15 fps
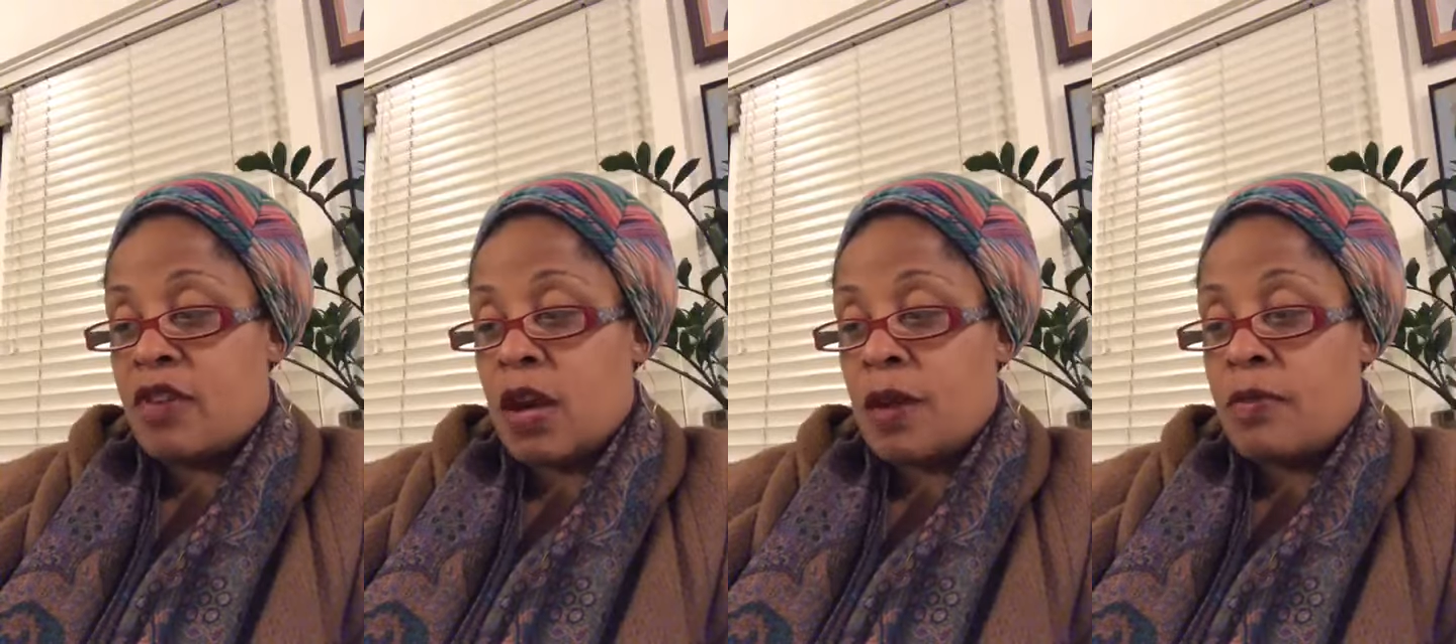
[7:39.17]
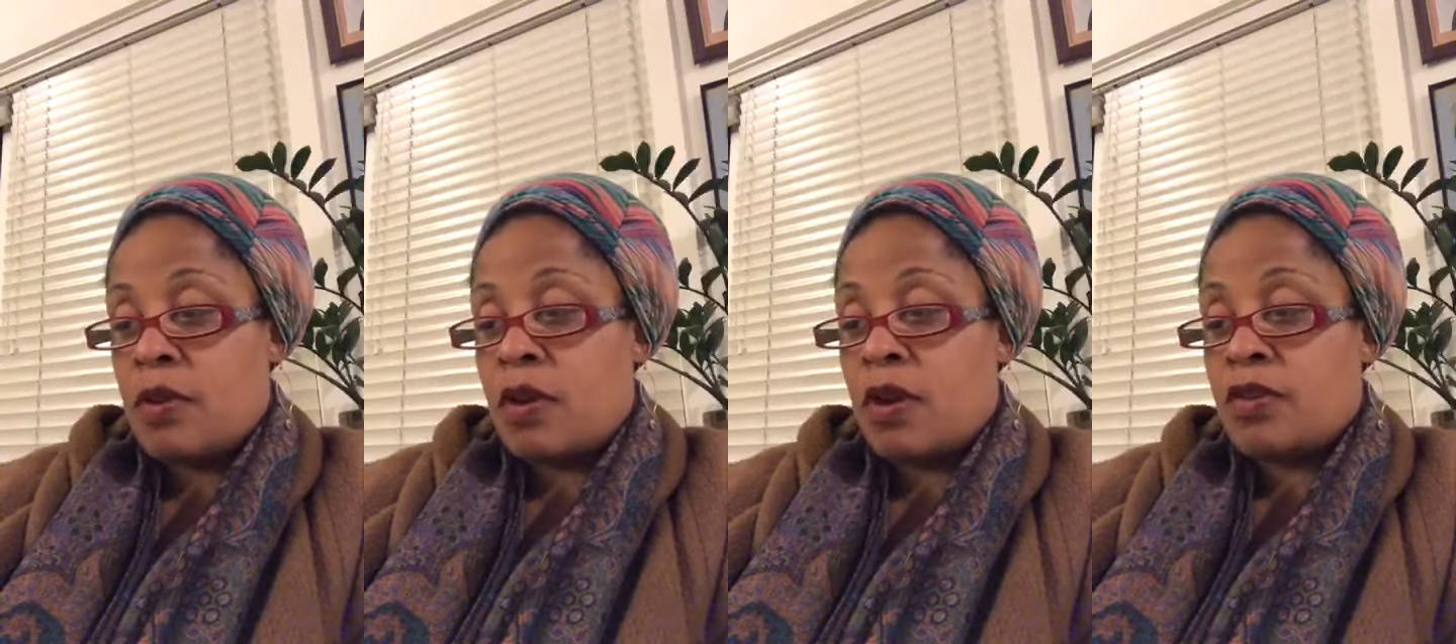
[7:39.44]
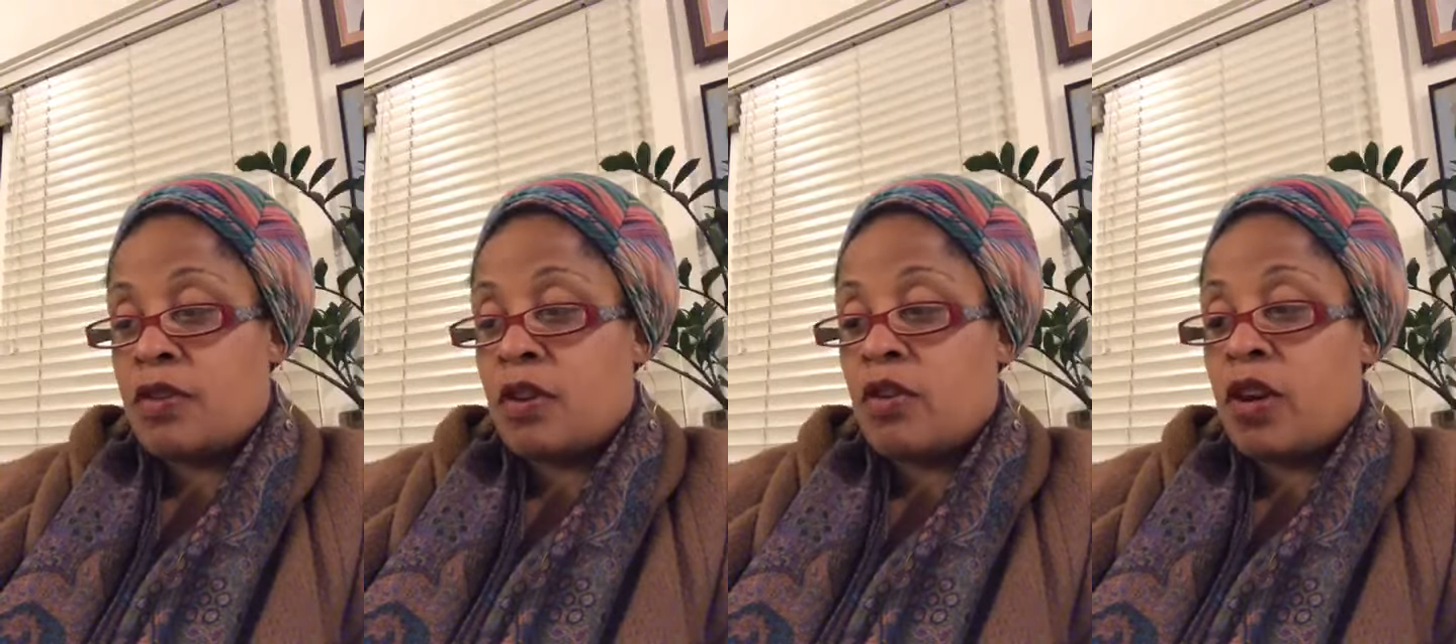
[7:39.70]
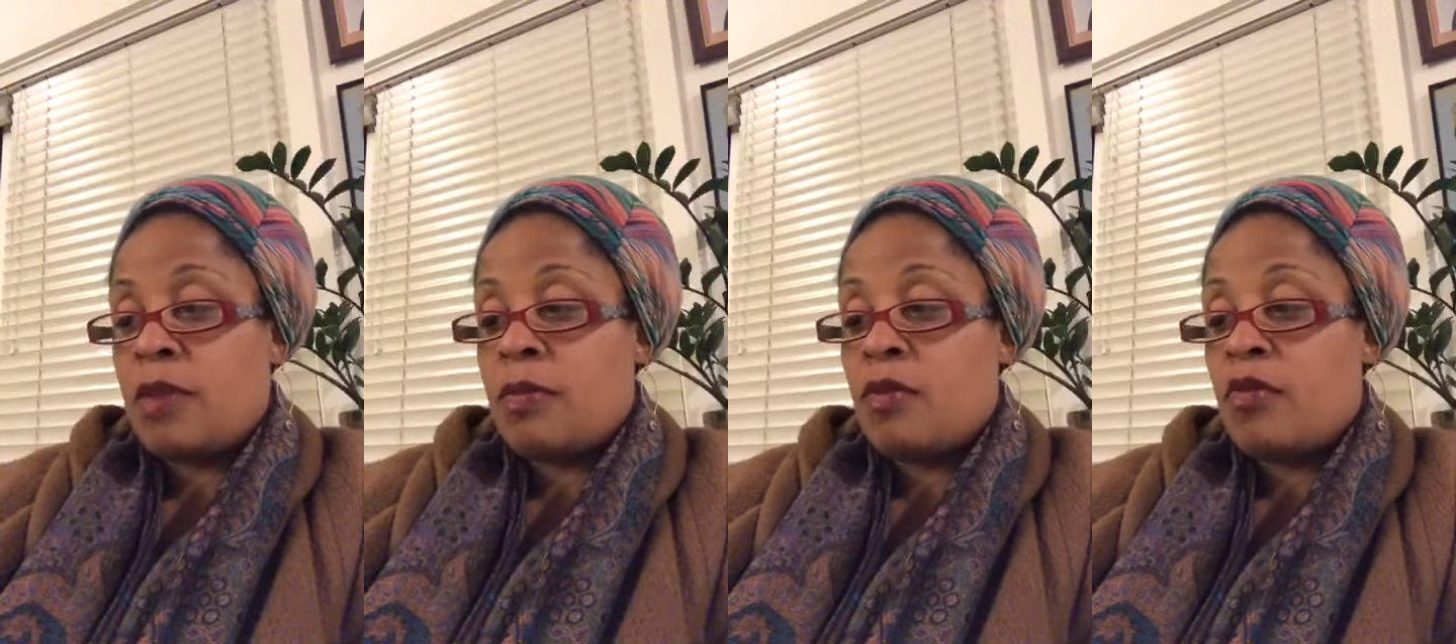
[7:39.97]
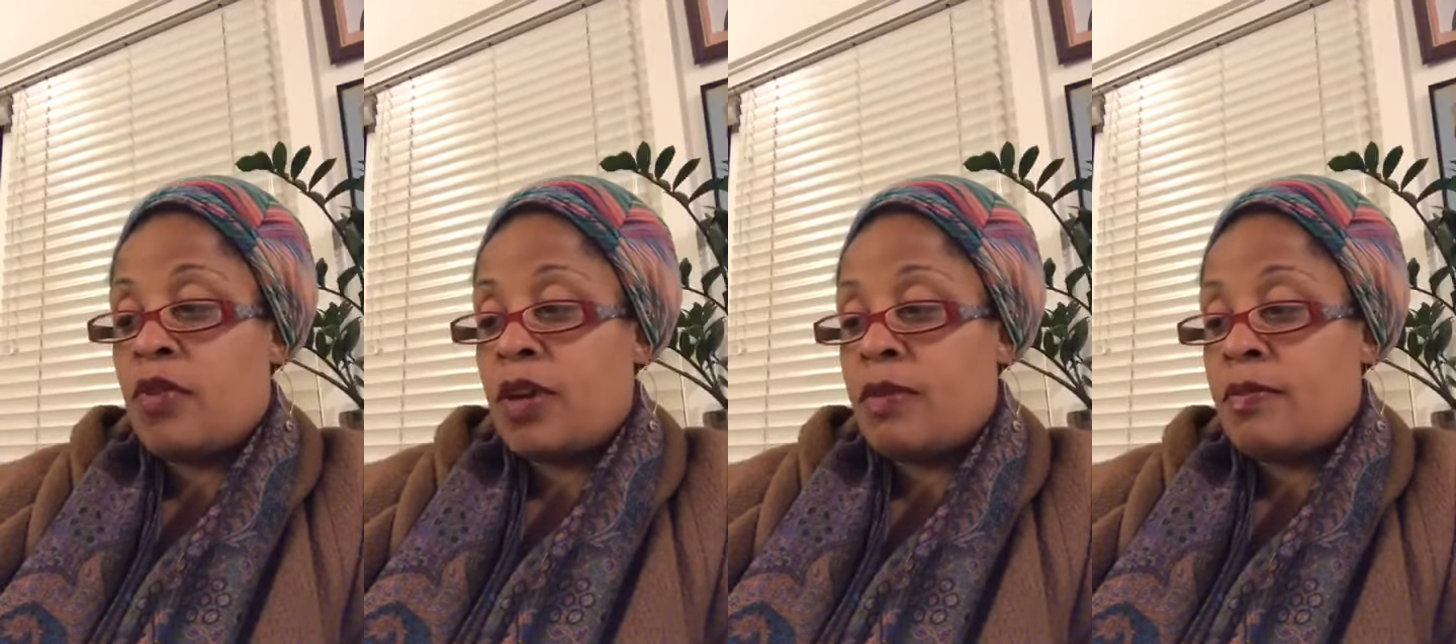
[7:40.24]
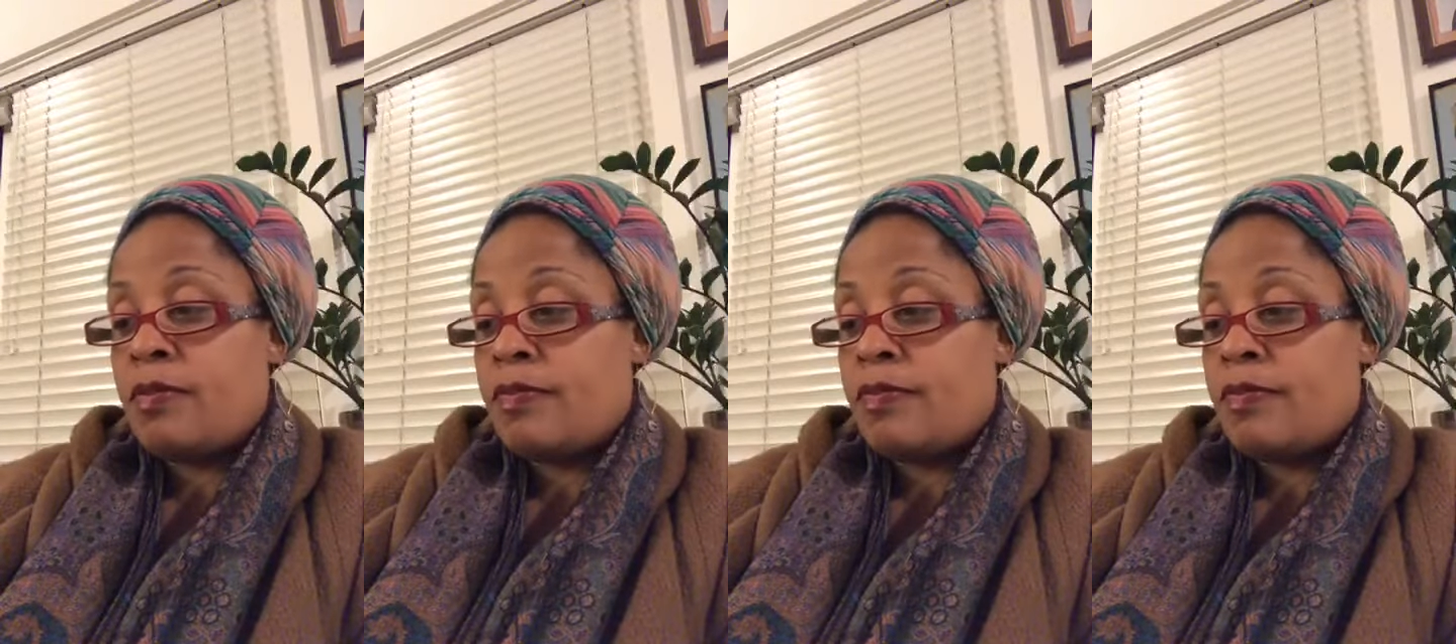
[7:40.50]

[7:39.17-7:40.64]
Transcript: I put on your cream of wheat.